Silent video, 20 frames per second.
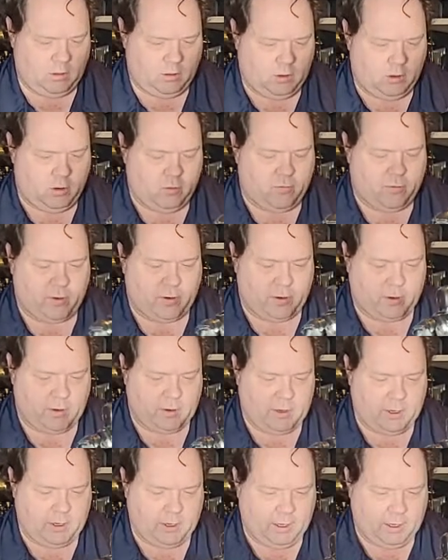
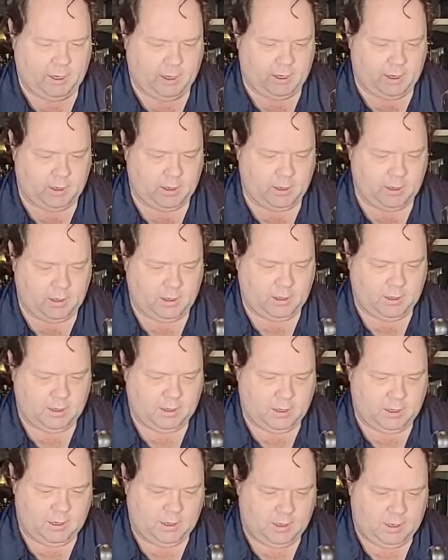over in
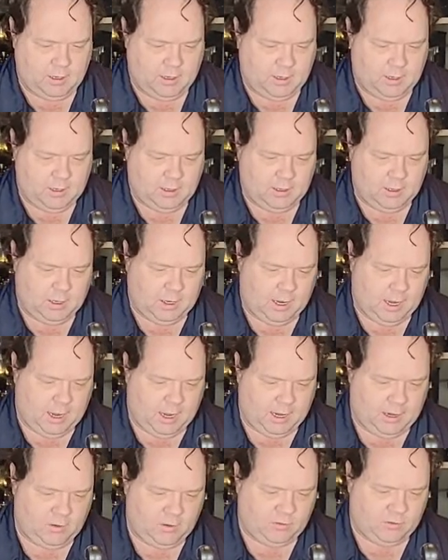
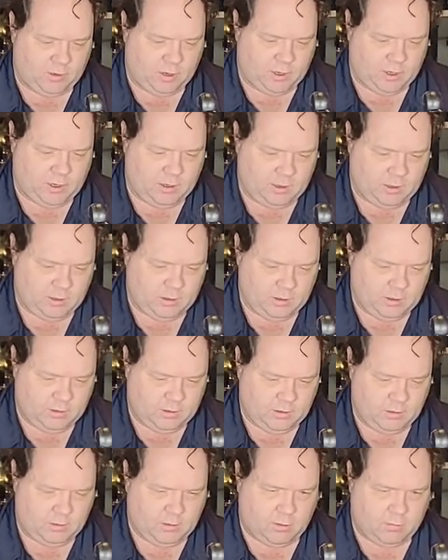Asia,
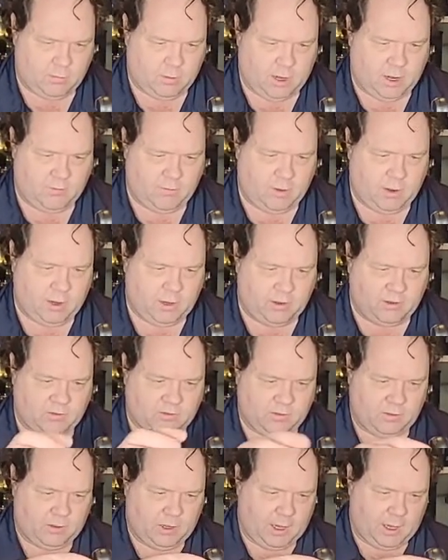or wherever it
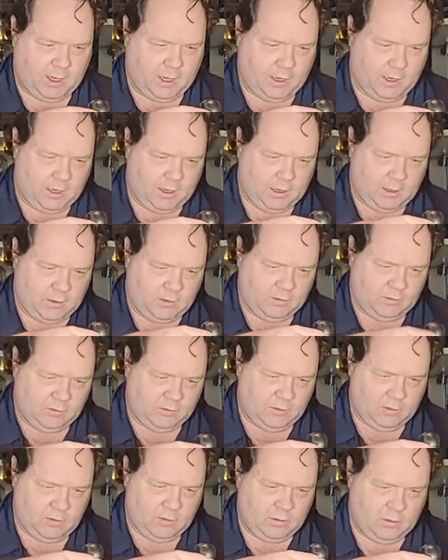is that he
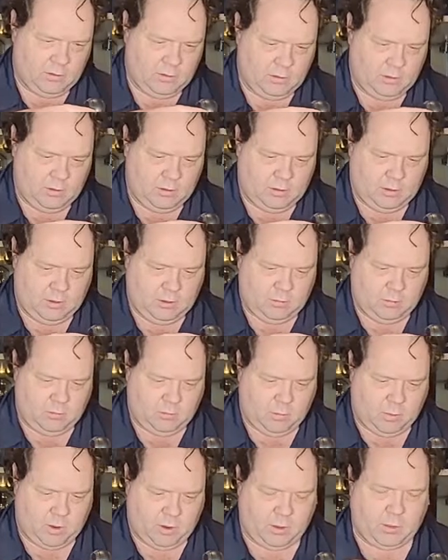is,
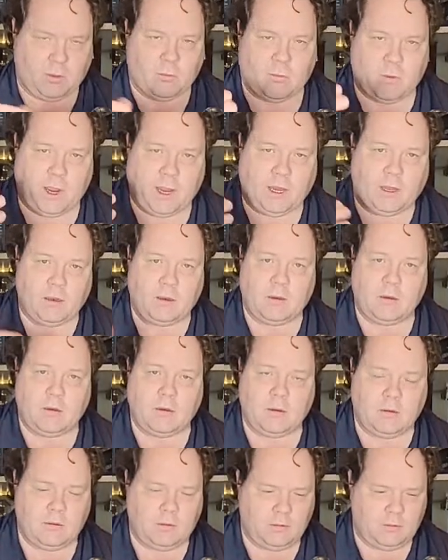wearing the white
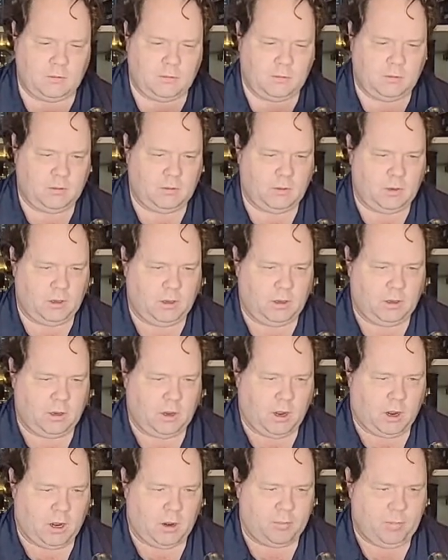
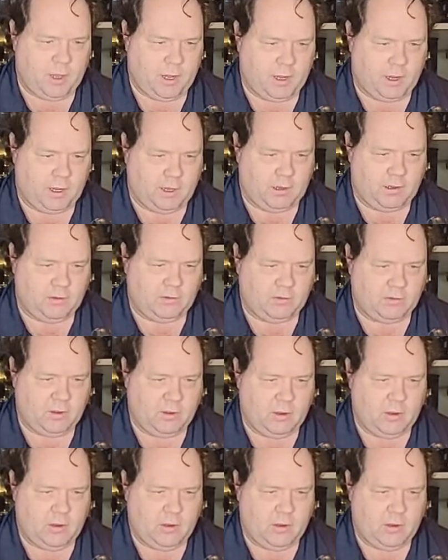garb that he is,